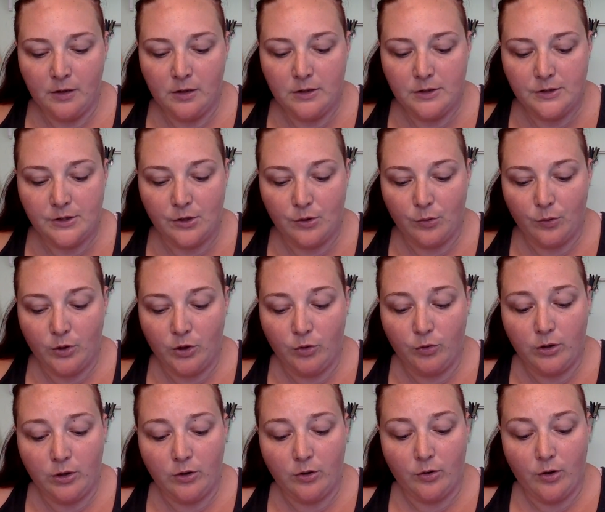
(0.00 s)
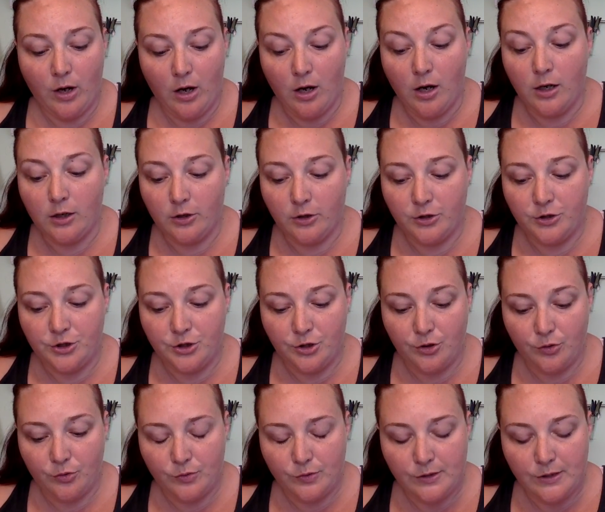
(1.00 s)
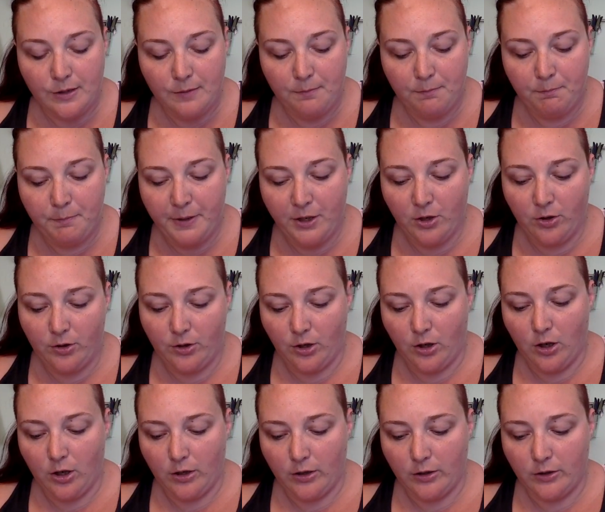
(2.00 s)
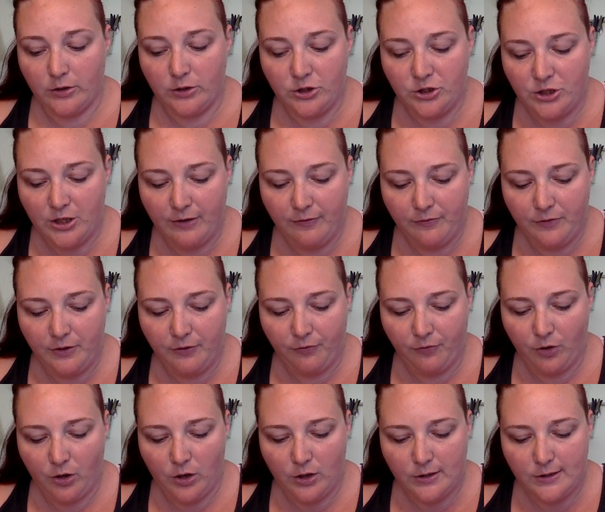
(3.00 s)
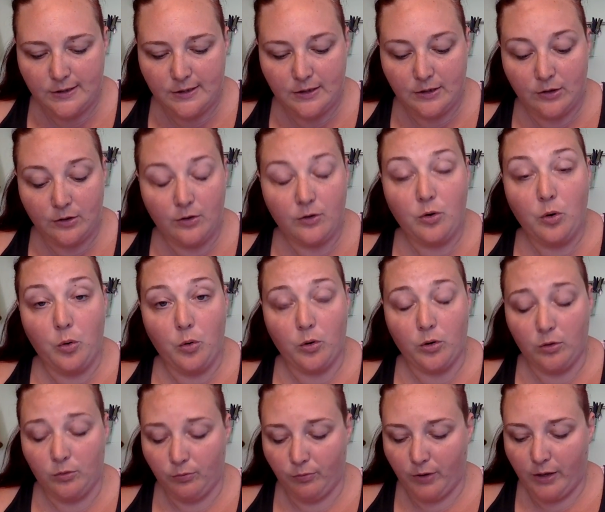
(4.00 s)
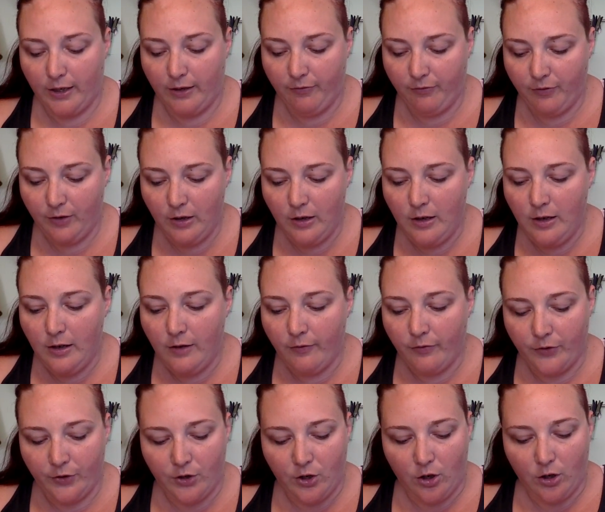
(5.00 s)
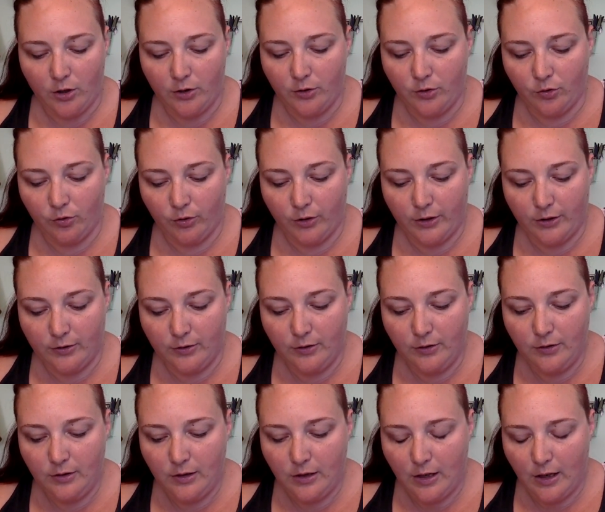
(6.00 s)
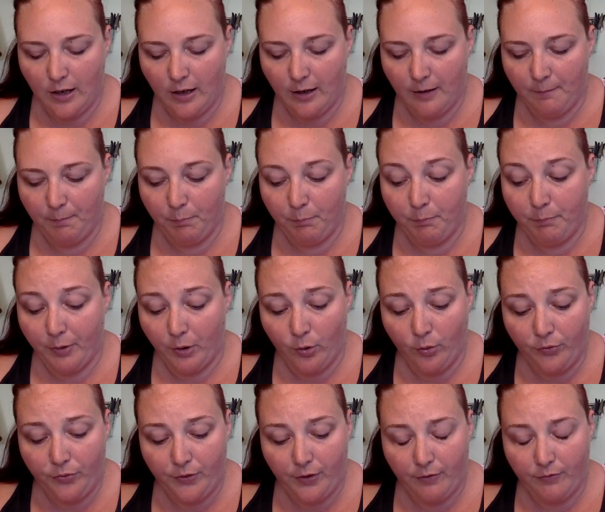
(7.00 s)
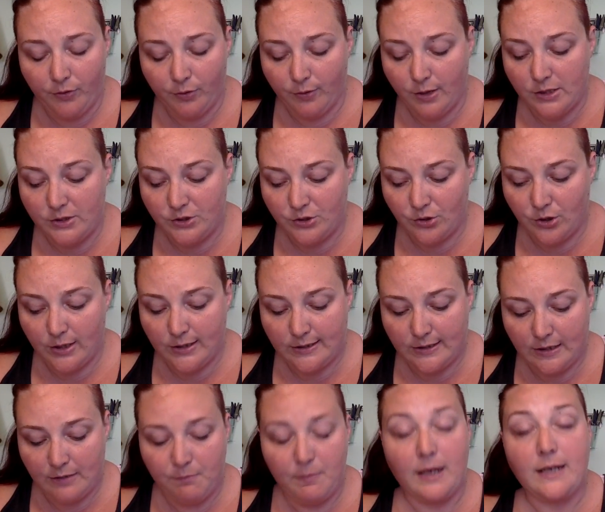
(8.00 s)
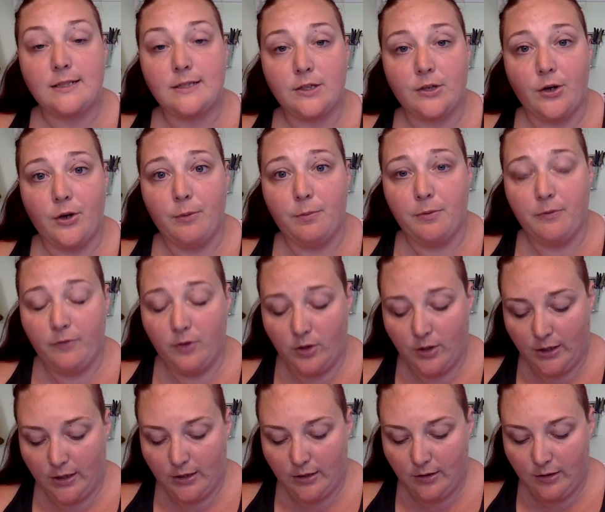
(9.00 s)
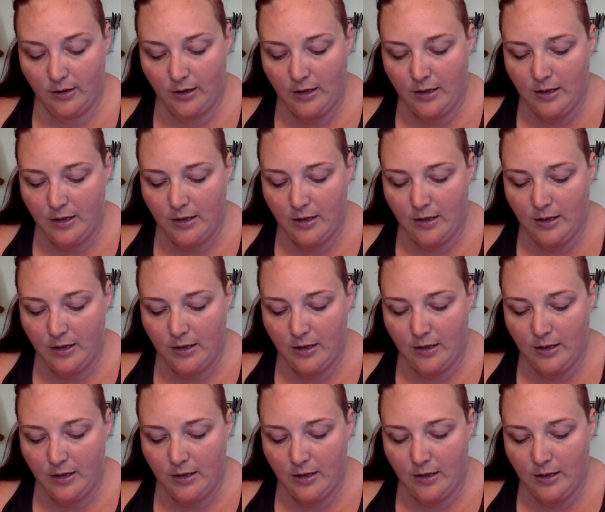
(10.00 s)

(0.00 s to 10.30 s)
So you can go to Akershus, Beer Garden, Chef de France, Coral Reef, the Garden Grill, both of the restaurants in Mexico Pavilion,